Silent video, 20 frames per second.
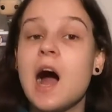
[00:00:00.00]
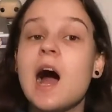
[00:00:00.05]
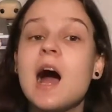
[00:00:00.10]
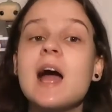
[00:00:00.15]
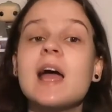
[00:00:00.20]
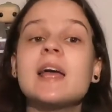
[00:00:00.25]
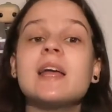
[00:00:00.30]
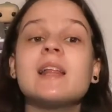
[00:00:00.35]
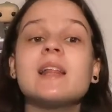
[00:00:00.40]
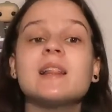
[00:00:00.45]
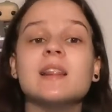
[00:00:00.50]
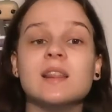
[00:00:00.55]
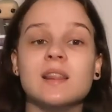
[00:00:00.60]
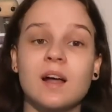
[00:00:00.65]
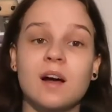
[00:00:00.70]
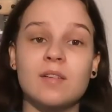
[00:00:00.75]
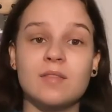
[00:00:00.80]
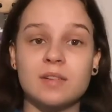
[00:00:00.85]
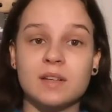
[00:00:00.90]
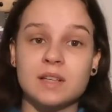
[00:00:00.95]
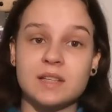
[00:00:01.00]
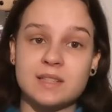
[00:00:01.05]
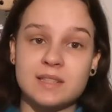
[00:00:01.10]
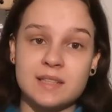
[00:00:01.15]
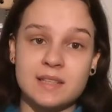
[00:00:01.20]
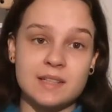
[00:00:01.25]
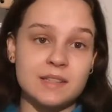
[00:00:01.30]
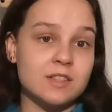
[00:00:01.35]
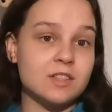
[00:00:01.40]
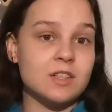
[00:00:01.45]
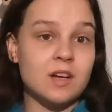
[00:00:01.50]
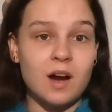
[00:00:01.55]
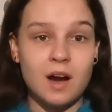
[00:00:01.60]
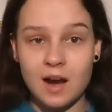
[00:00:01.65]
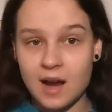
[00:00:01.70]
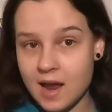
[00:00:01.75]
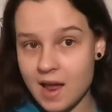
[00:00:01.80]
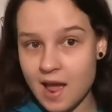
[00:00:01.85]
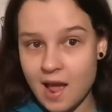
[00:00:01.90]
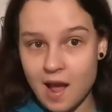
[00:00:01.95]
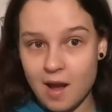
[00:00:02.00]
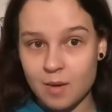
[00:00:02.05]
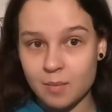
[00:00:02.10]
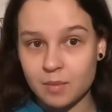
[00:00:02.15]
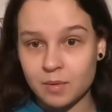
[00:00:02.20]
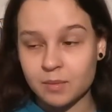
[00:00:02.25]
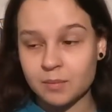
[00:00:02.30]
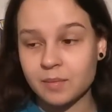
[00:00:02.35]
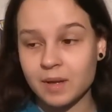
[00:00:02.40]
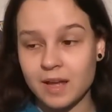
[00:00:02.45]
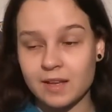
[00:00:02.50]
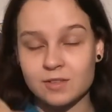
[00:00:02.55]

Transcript: I loved this entire album,